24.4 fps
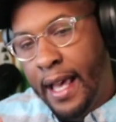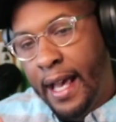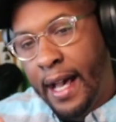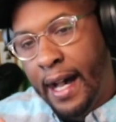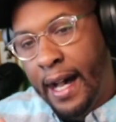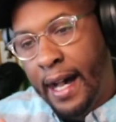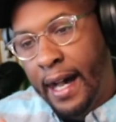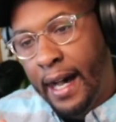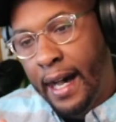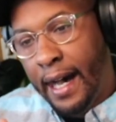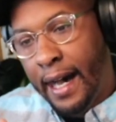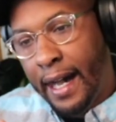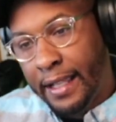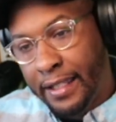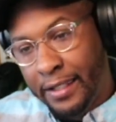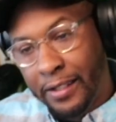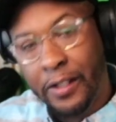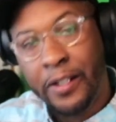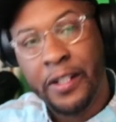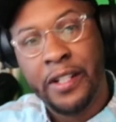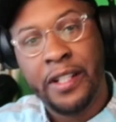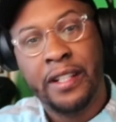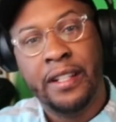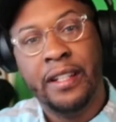I
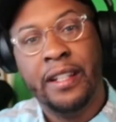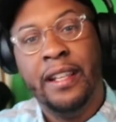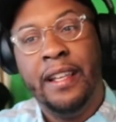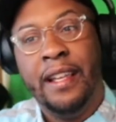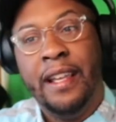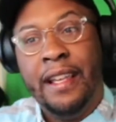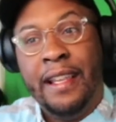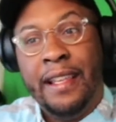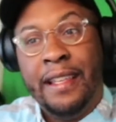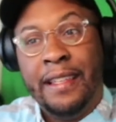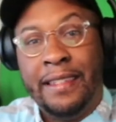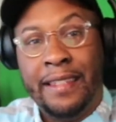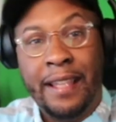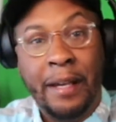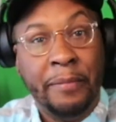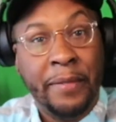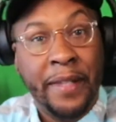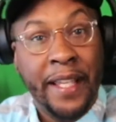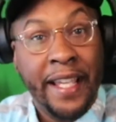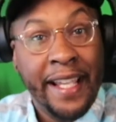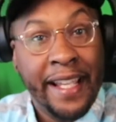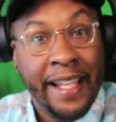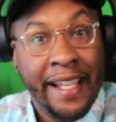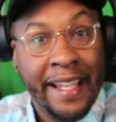searched
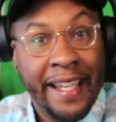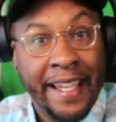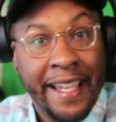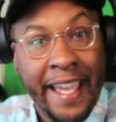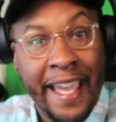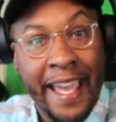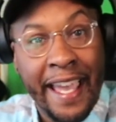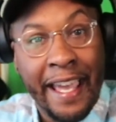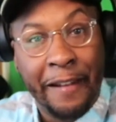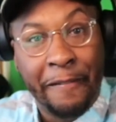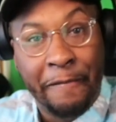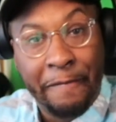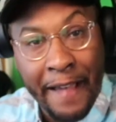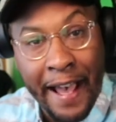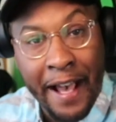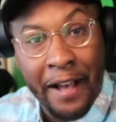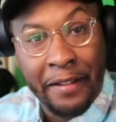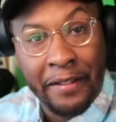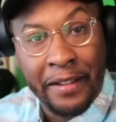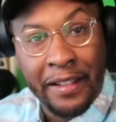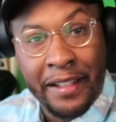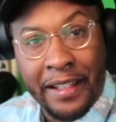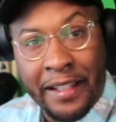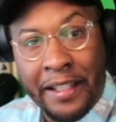something and
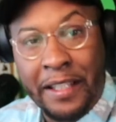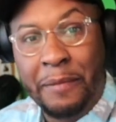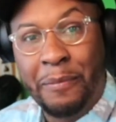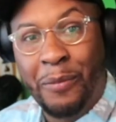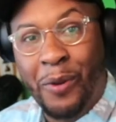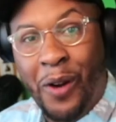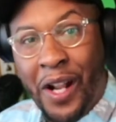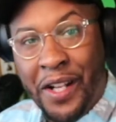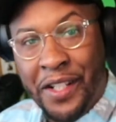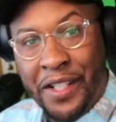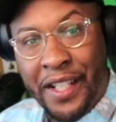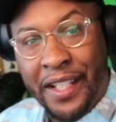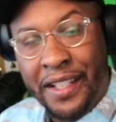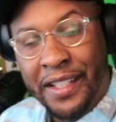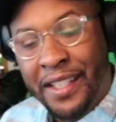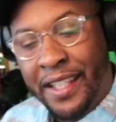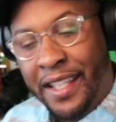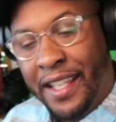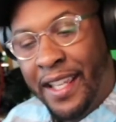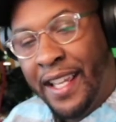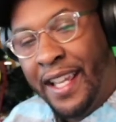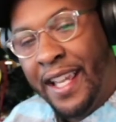found this project.